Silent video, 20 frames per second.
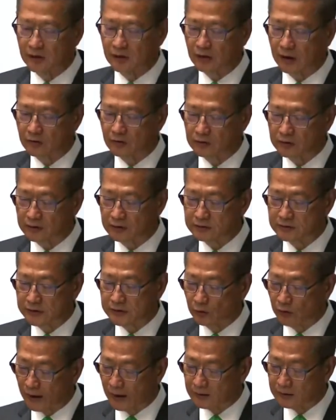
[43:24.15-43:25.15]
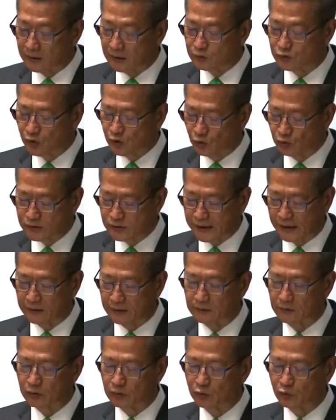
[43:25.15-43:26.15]
As long as we can leverage our
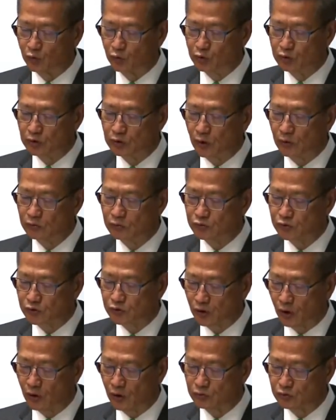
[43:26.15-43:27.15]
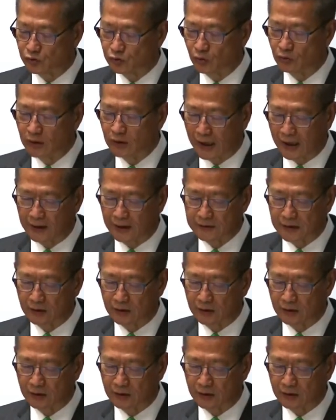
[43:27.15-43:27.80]
advantages and achieve coordinated development